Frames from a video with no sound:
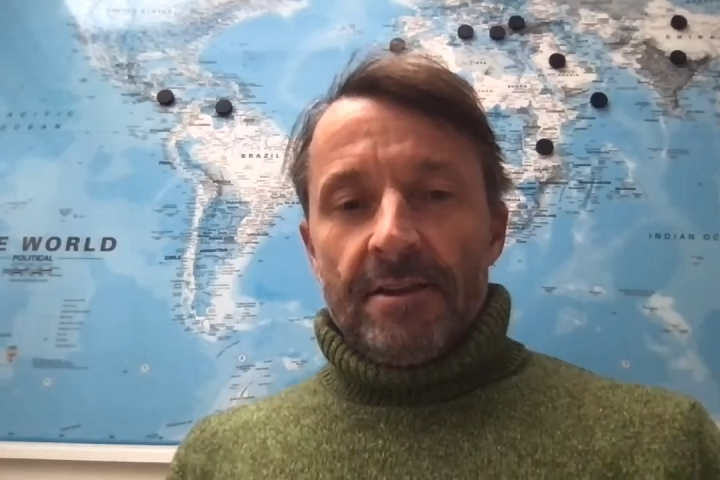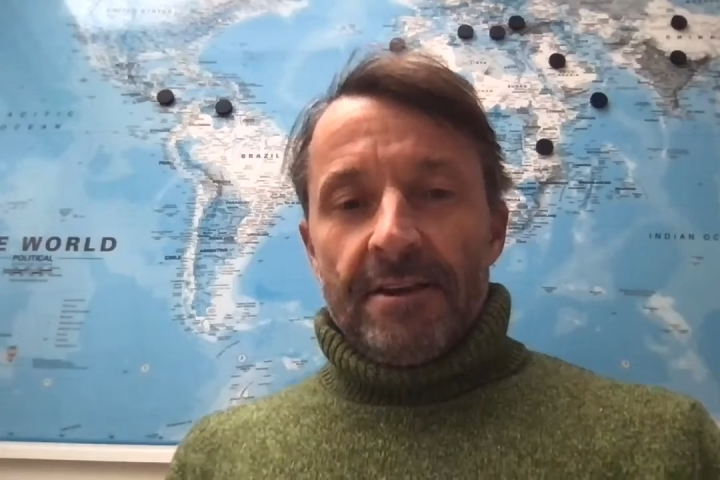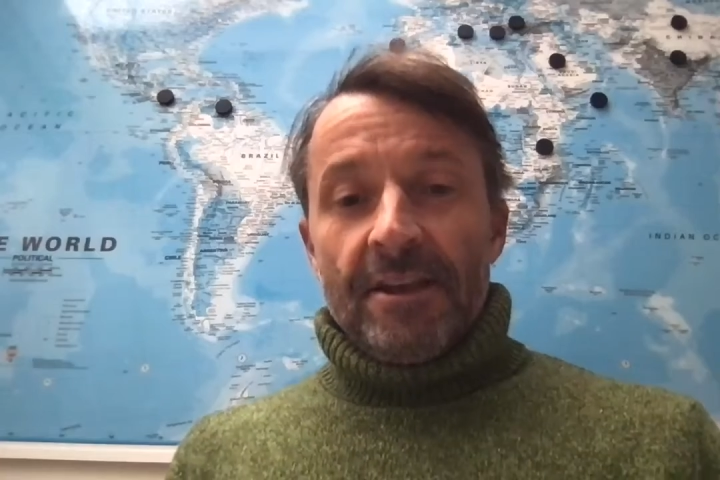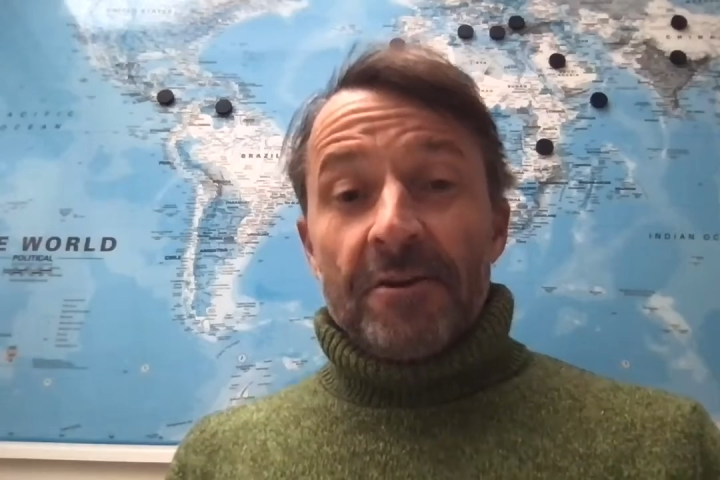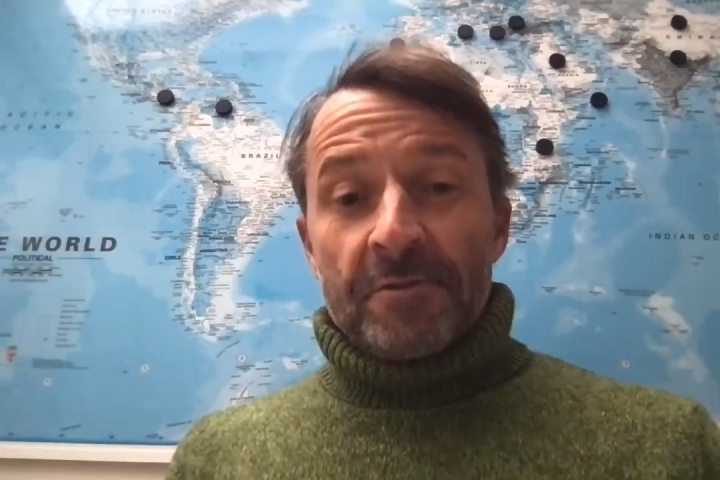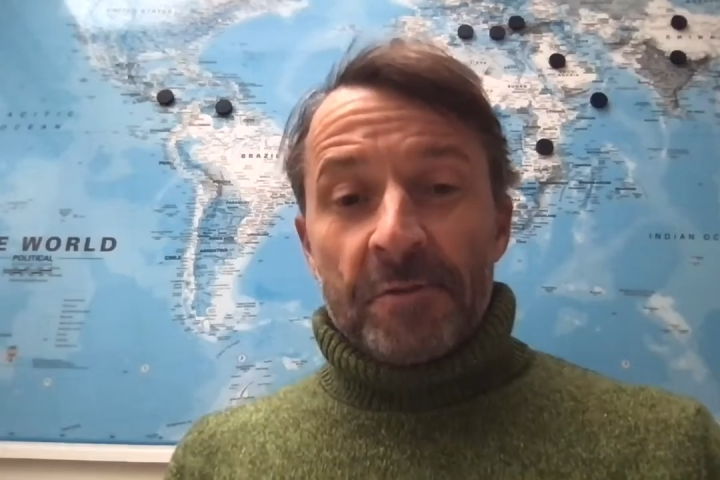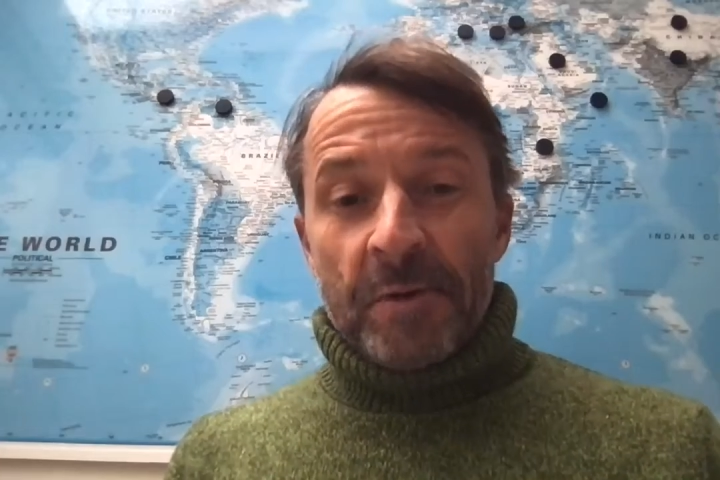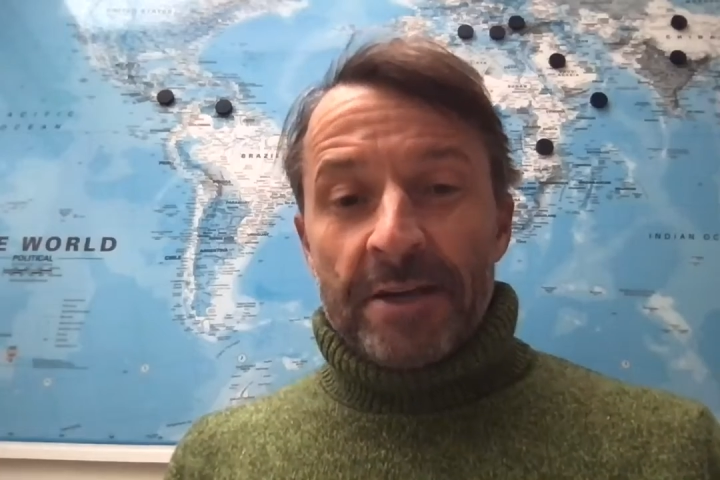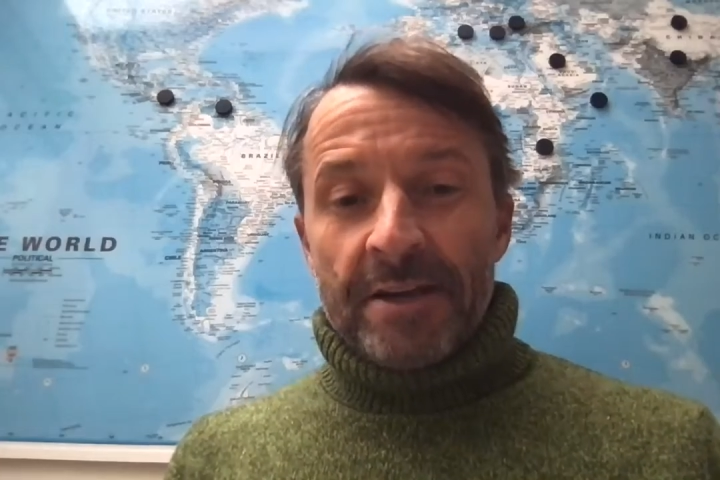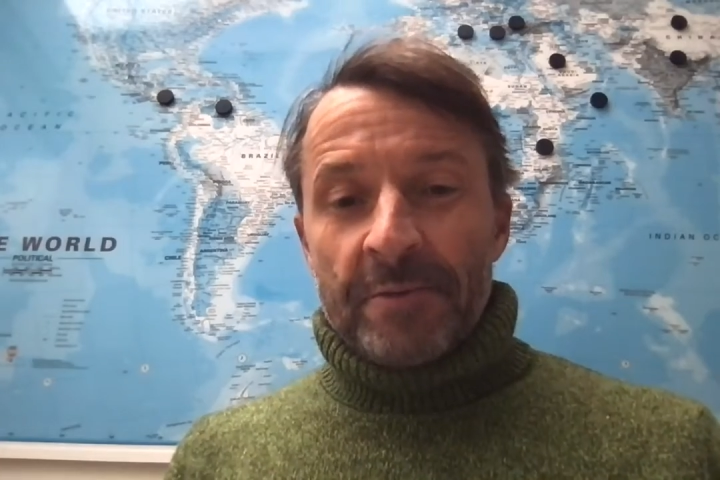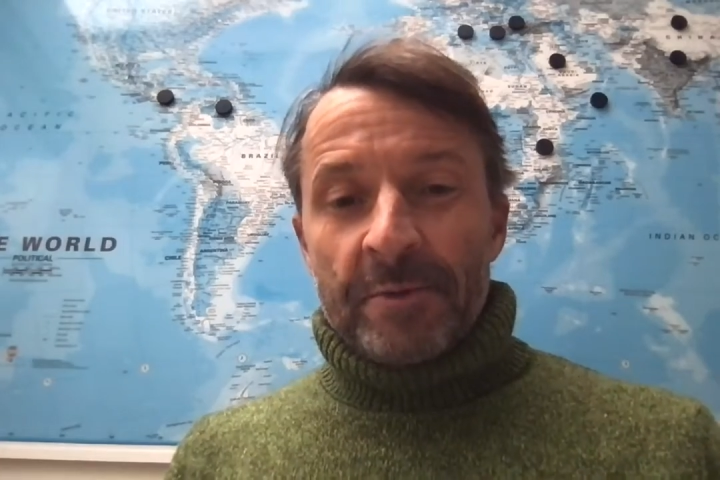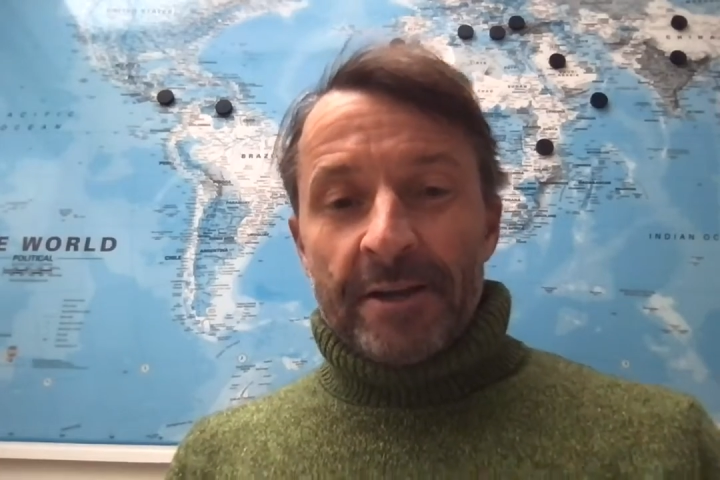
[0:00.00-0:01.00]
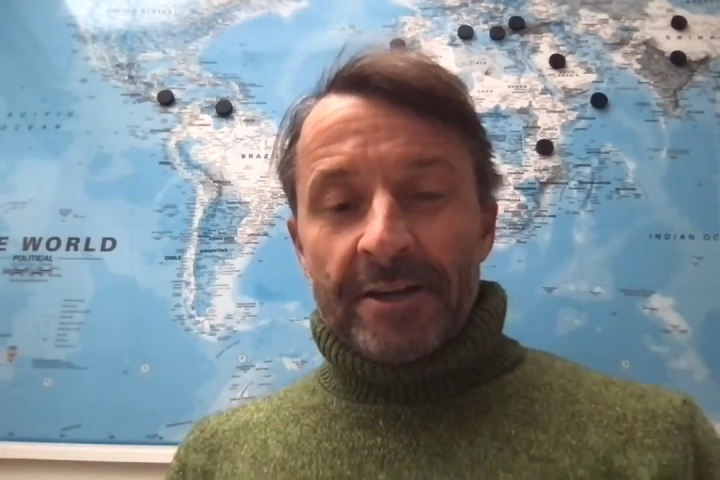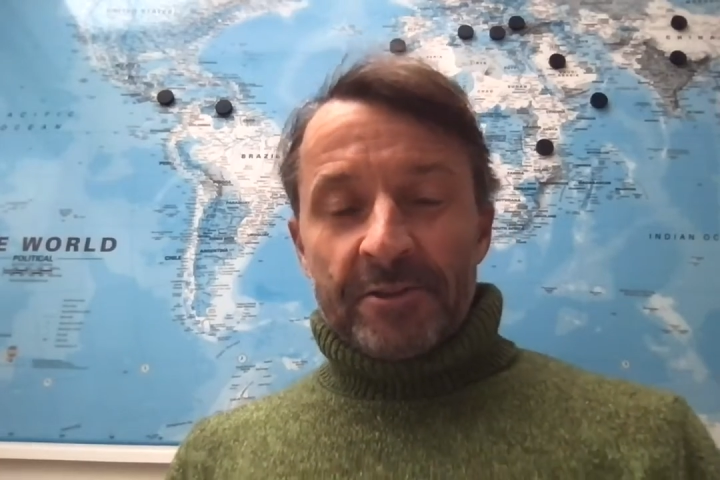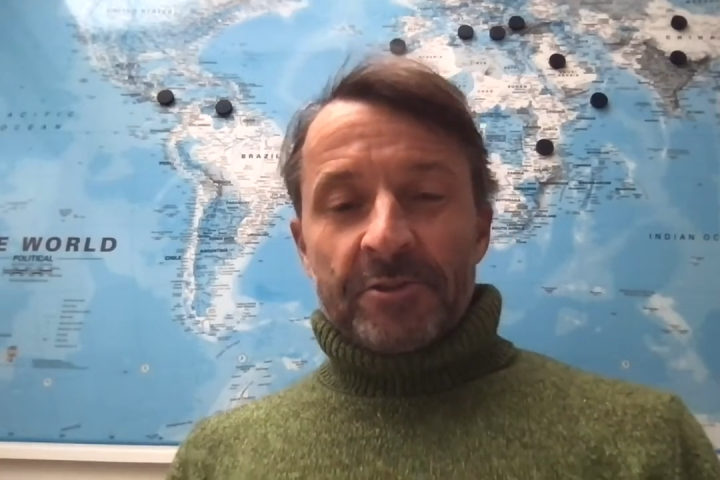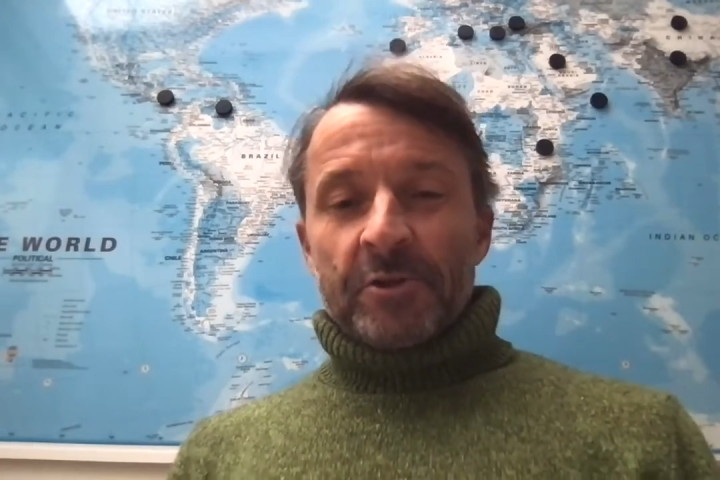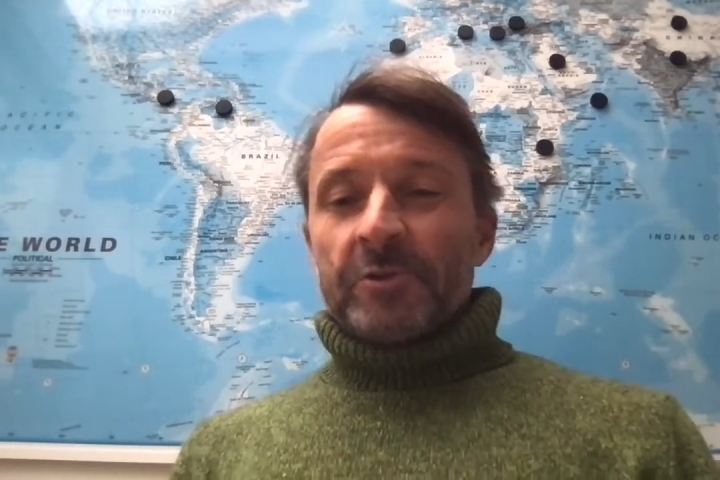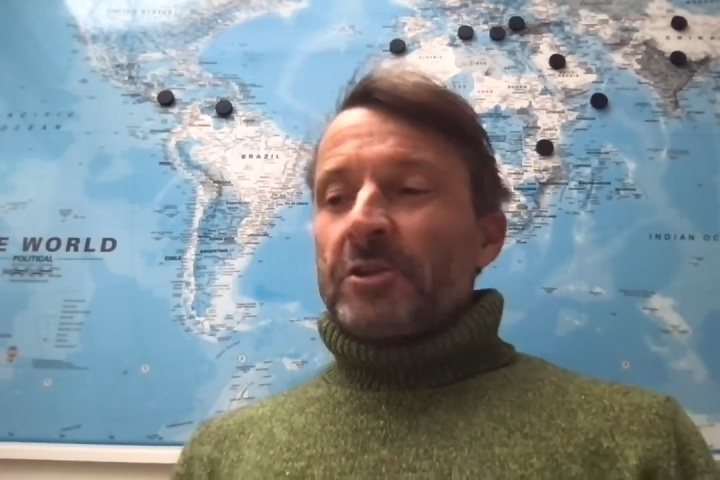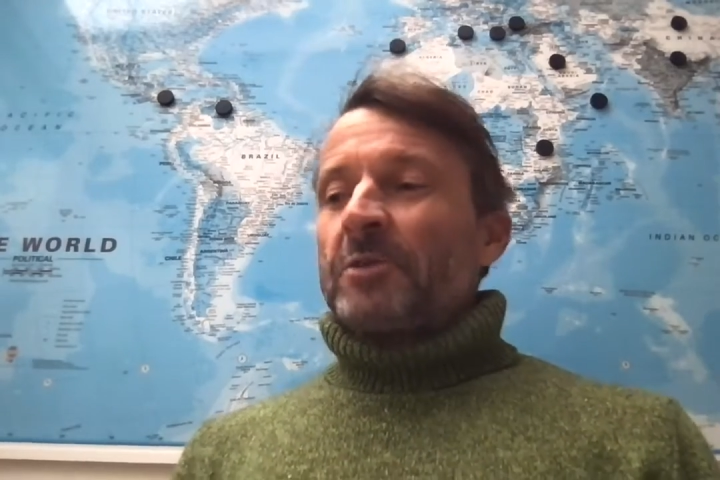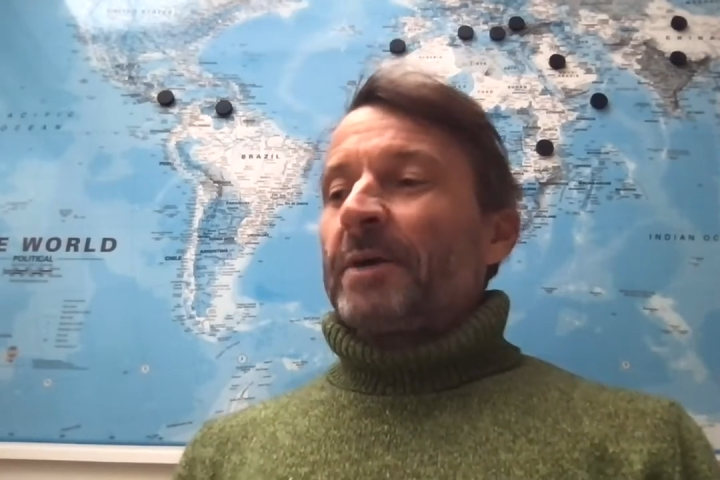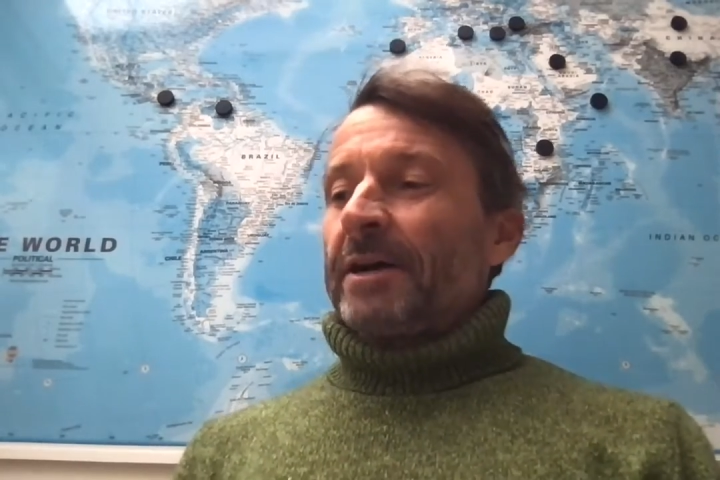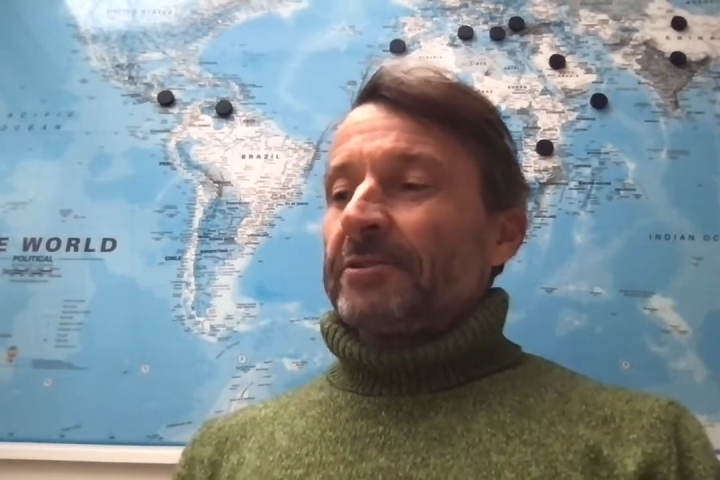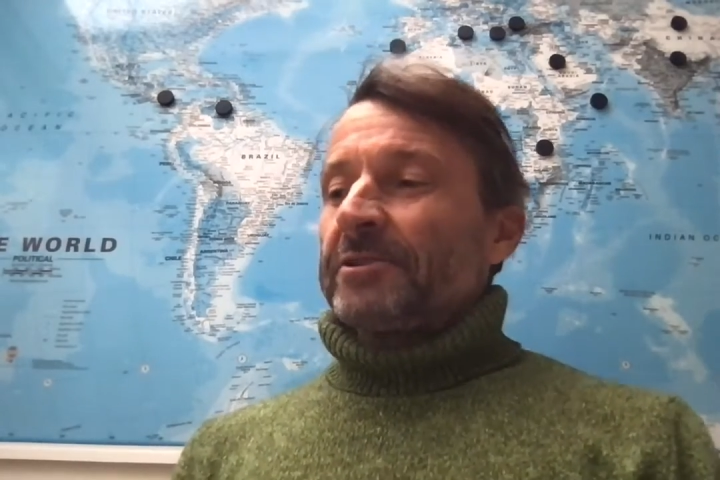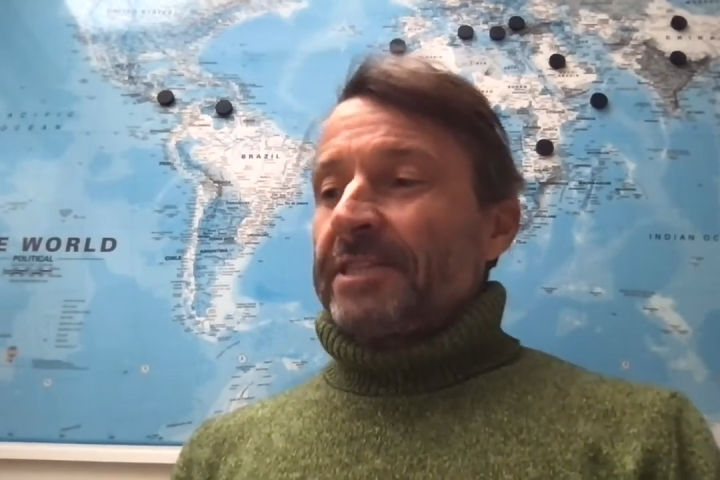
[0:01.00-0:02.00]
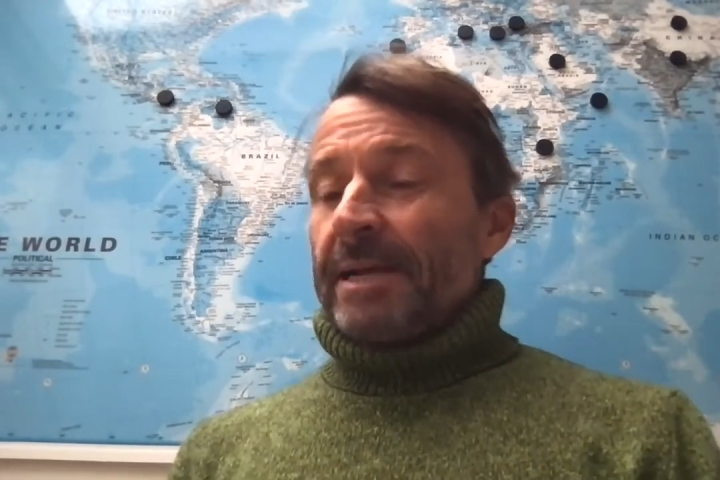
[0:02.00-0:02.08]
Hello everyone, I would like to talk to you about